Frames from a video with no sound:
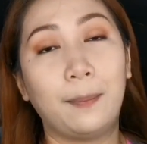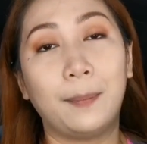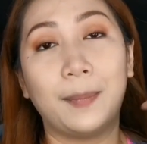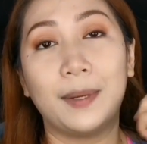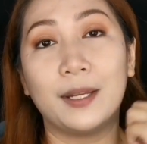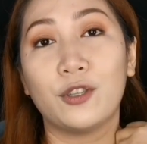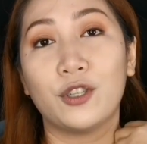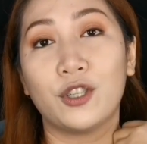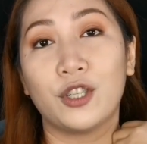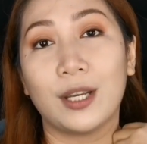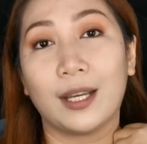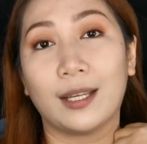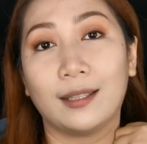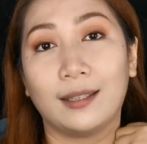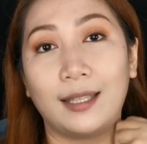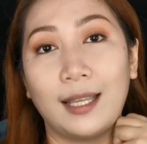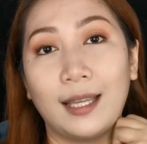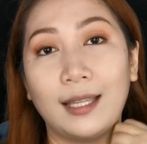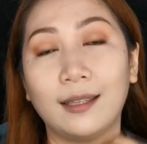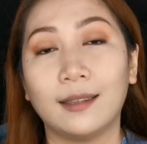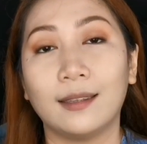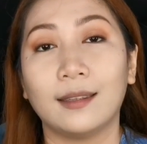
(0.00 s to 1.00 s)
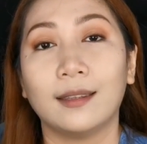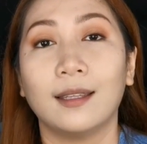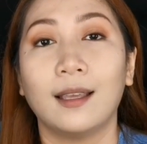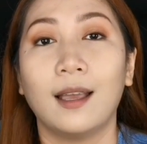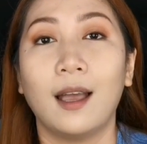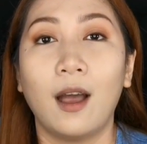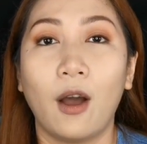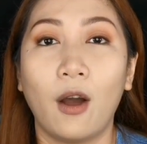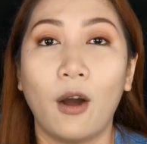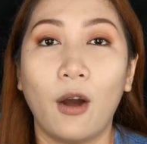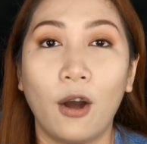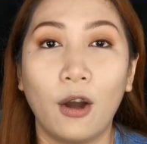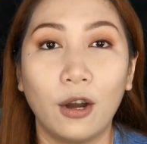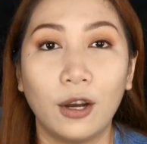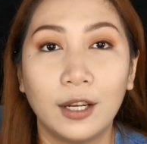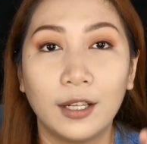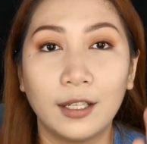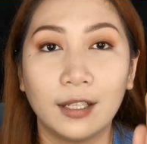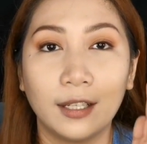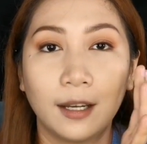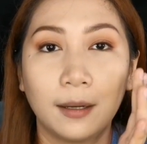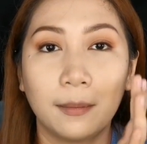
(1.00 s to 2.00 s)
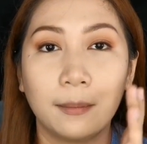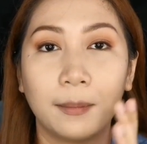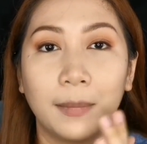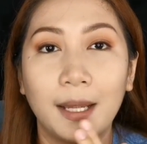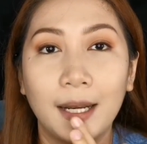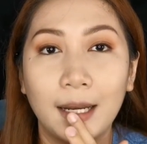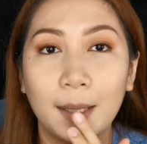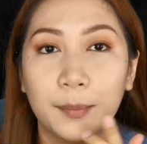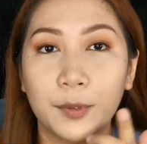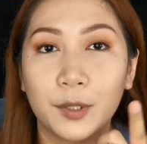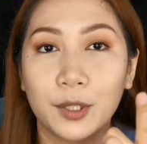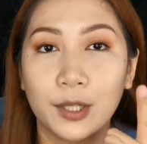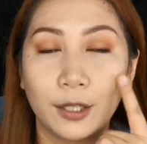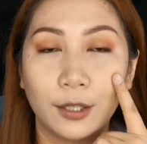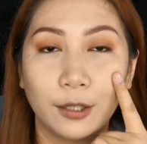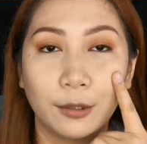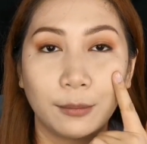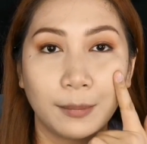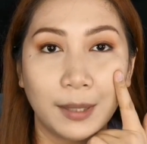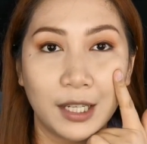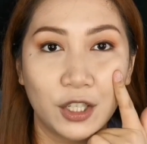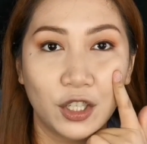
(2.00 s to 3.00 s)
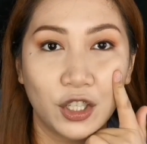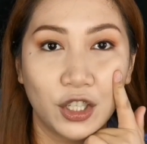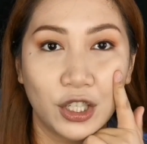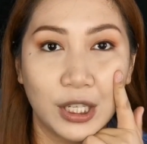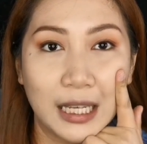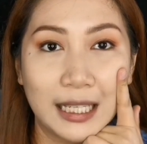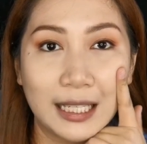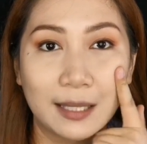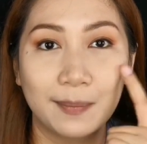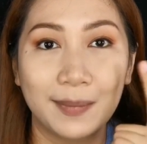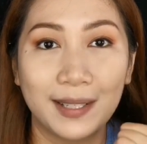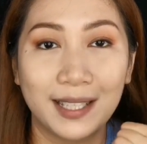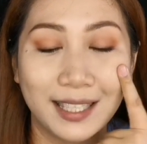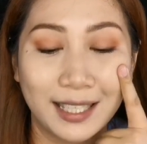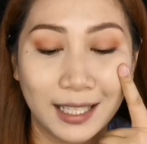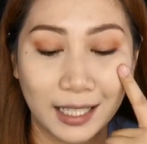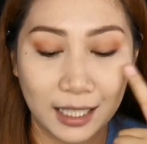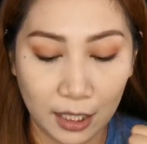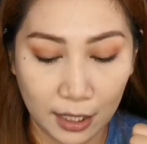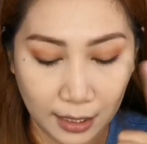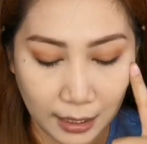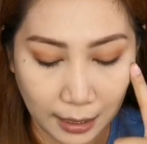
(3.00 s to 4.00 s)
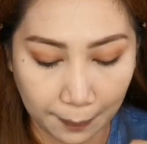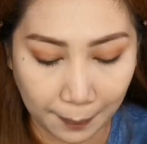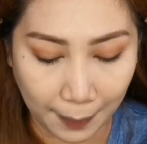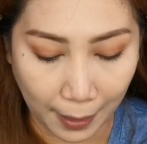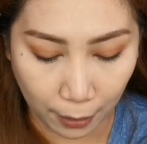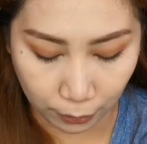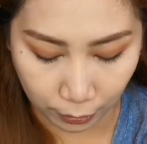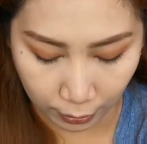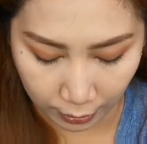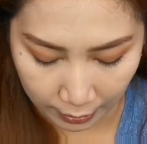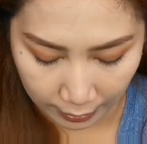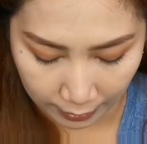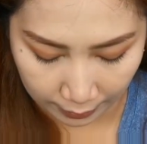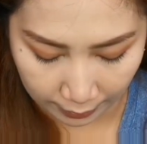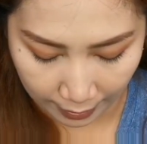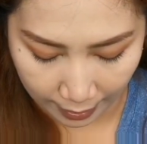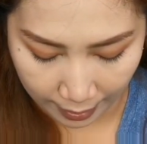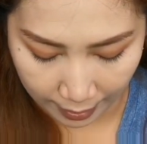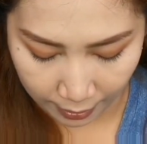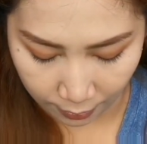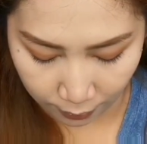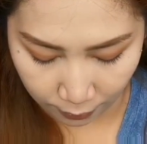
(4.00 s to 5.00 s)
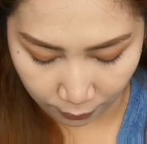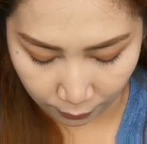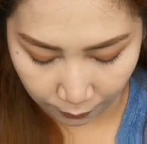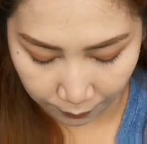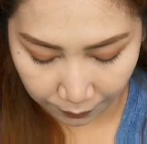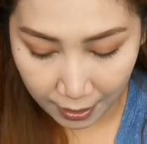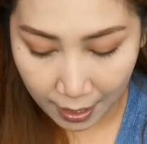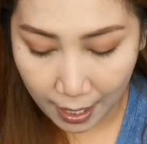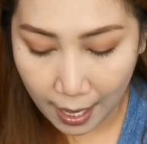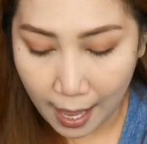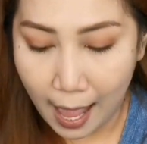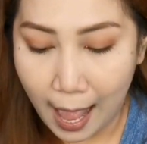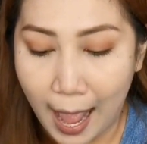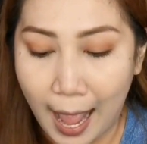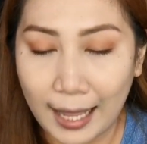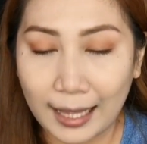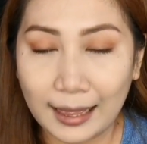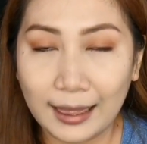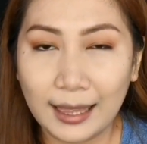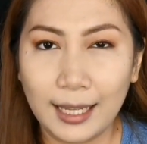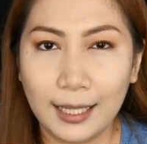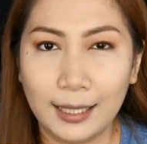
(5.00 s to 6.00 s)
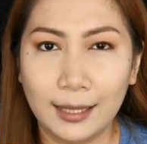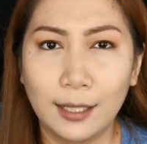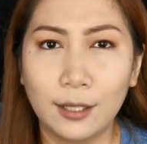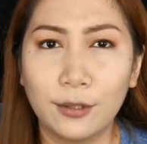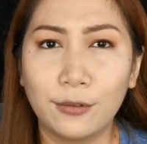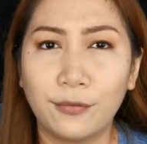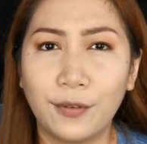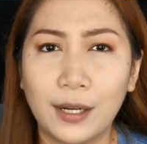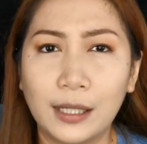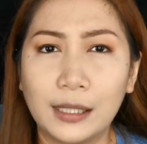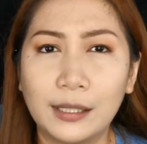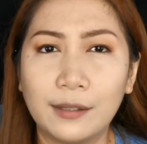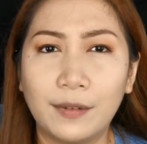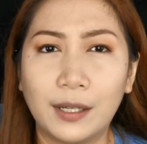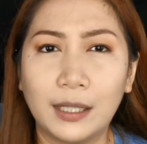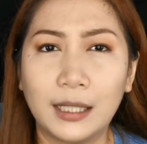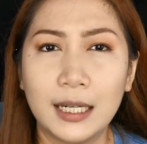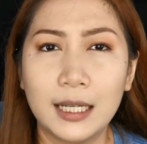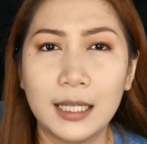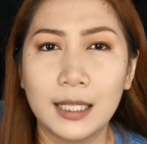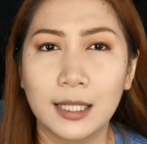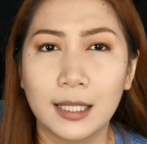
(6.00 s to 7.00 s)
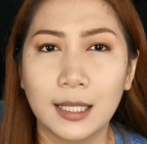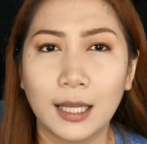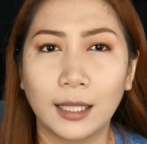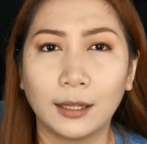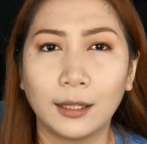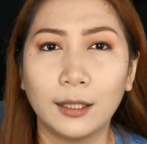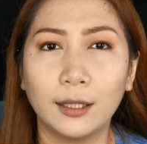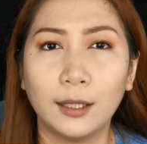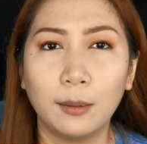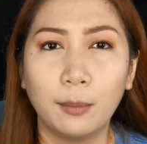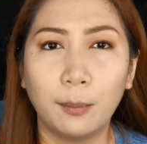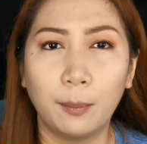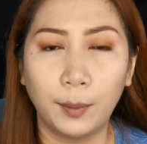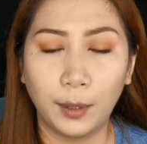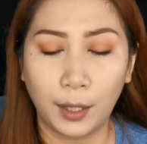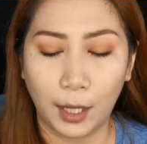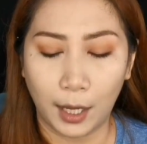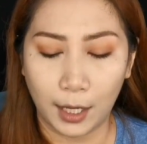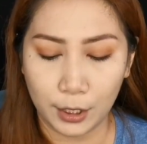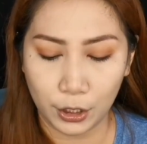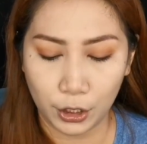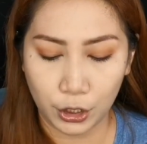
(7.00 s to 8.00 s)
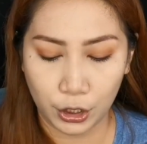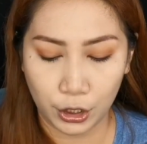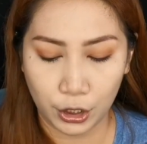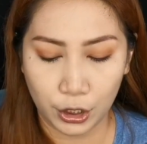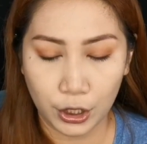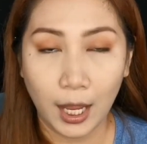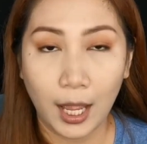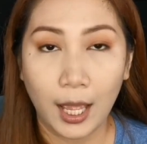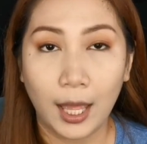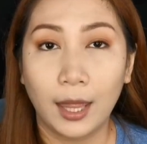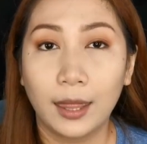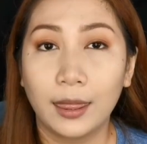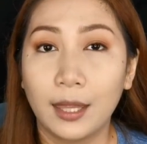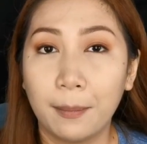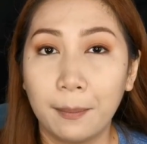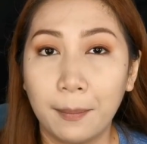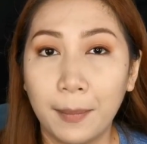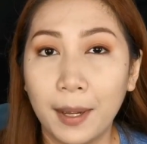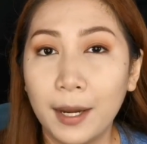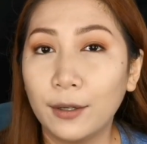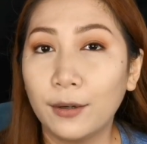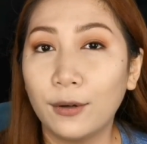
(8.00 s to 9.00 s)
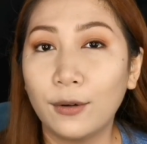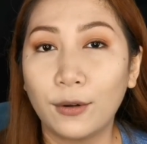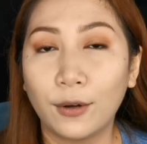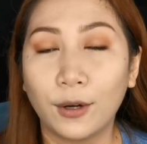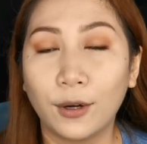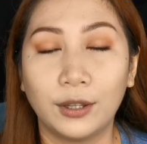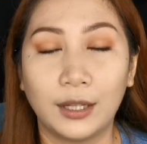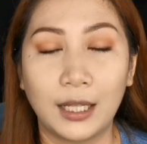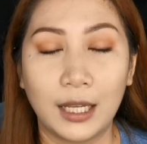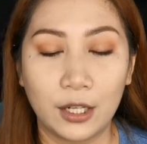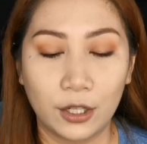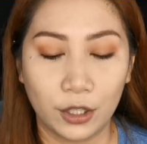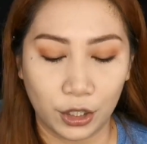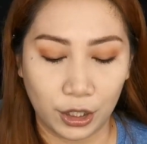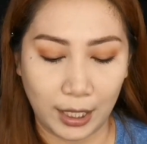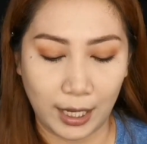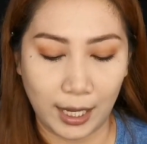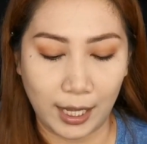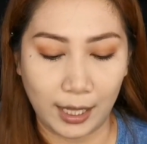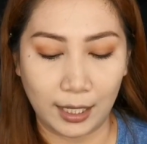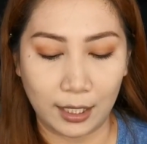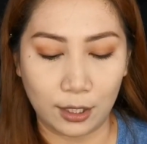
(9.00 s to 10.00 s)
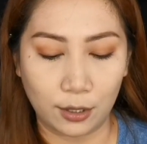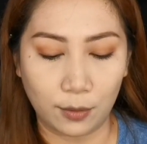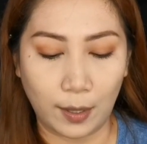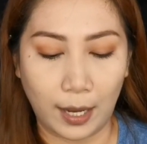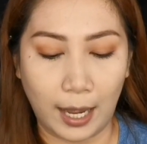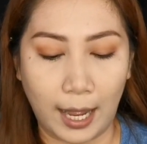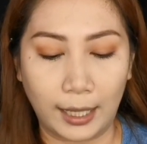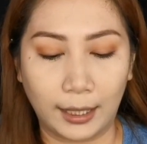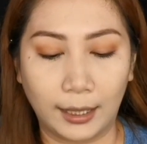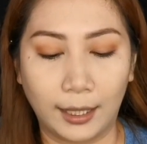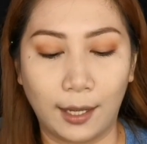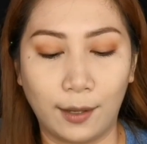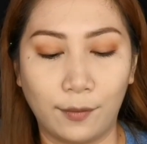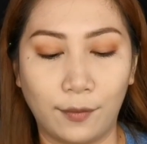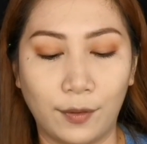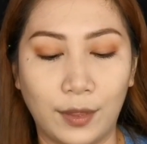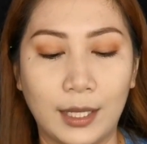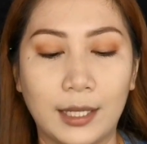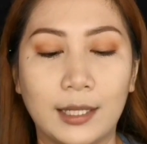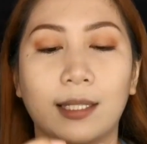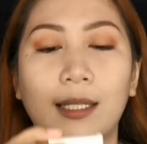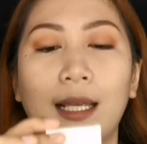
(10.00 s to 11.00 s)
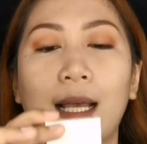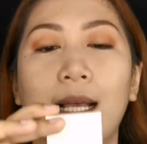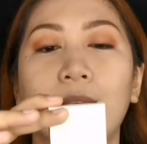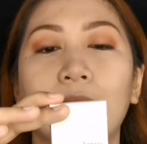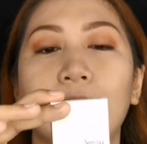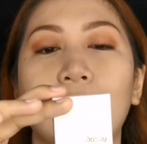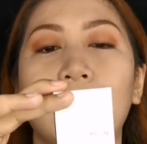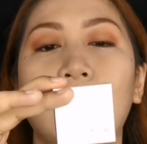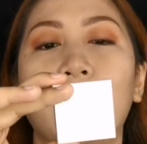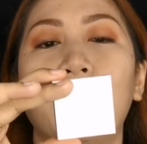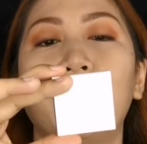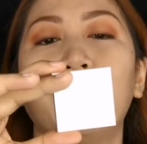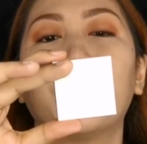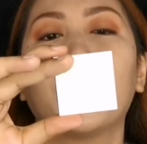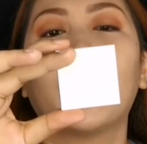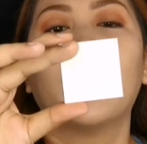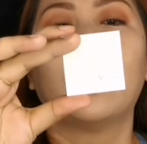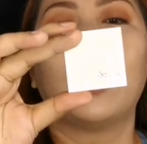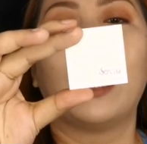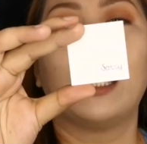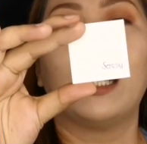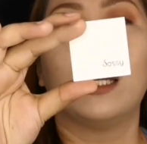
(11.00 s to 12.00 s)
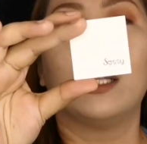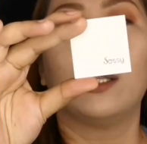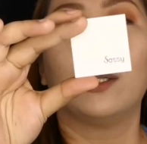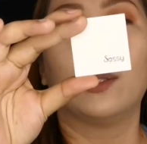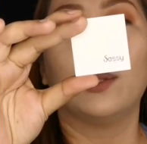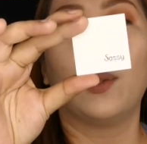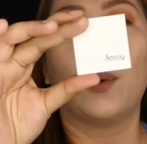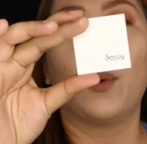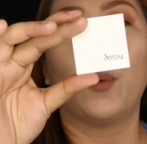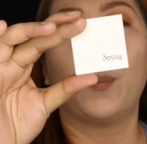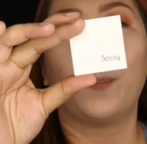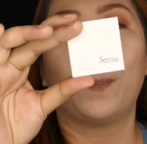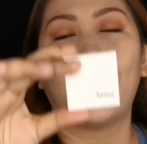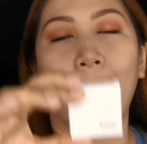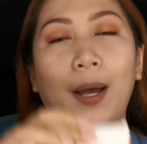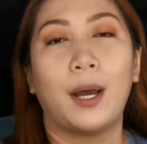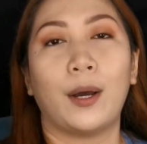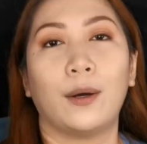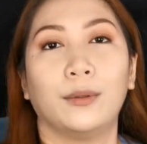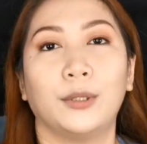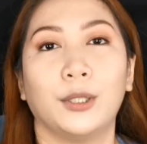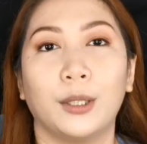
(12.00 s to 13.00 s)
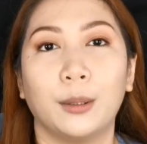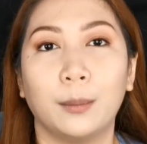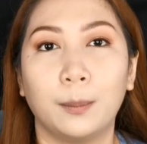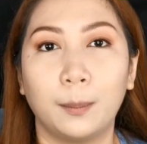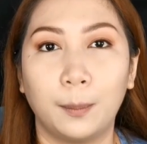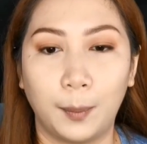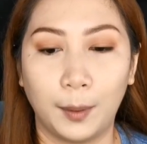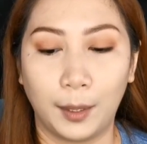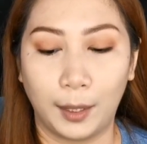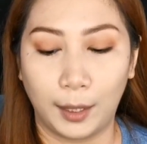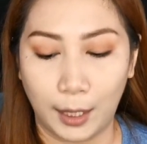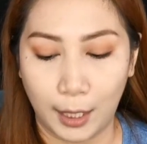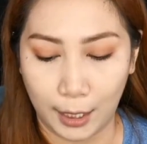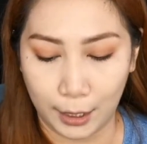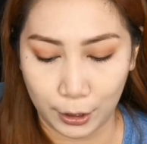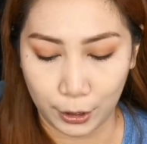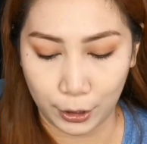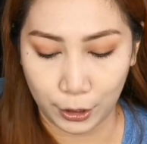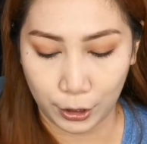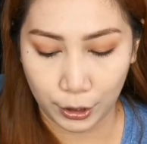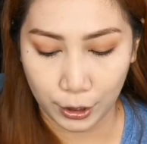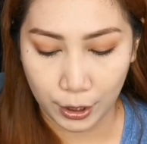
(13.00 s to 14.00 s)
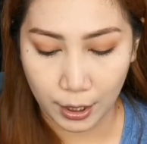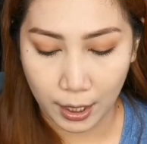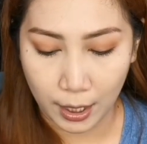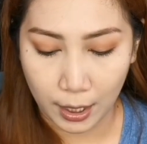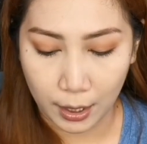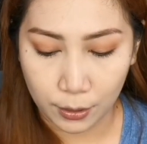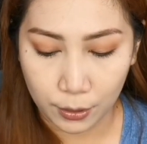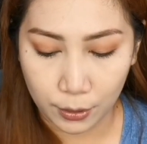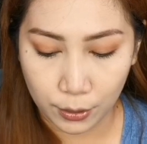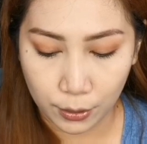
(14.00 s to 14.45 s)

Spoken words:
lip and cheek tint on my lips and on my cheeks. But since nag-powder na tayo, I like that very, very subtle blush na merong konting sheen. That's why I love this Sassy Radiant Glow Powder Blush.